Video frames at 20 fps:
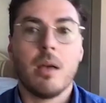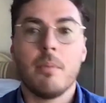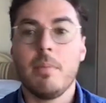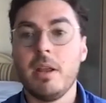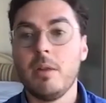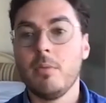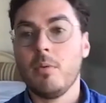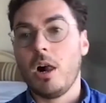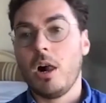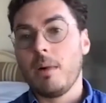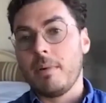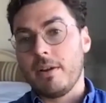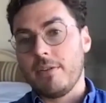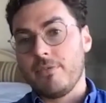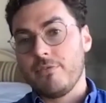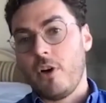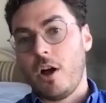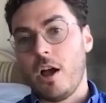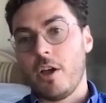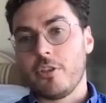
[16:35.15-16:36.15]
Meanwhile, my
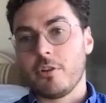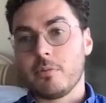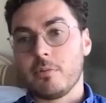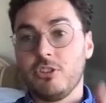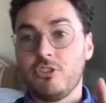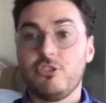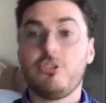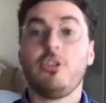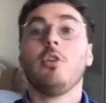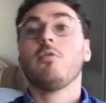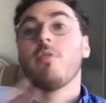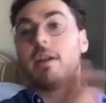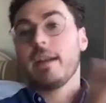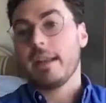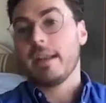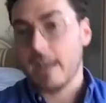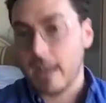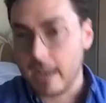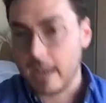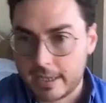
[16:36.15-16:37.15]
father was still
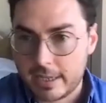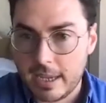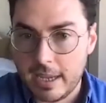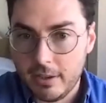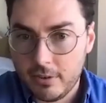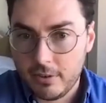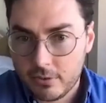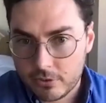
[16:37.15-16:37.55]
running NutKase.